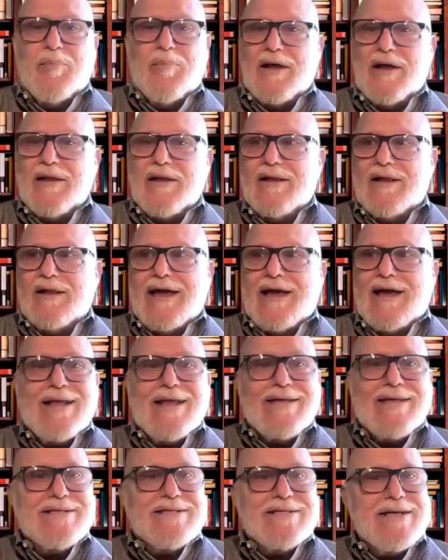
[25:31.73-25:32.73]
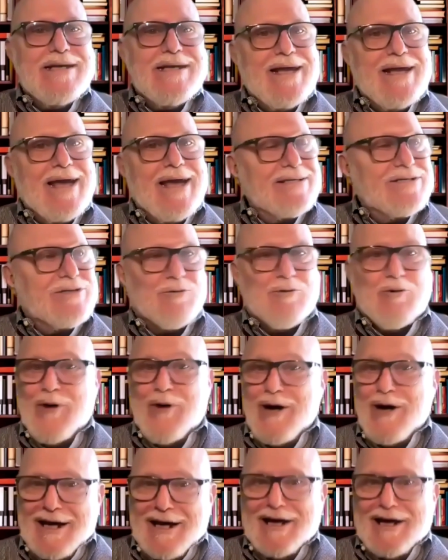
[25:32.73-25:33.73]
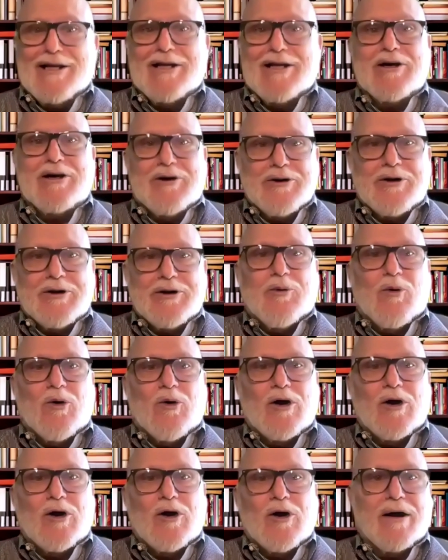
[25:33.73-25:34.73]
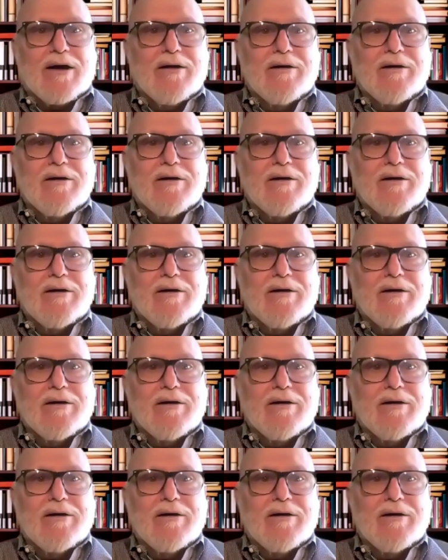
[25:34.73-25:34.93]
but Kansas City has a really good quarterback.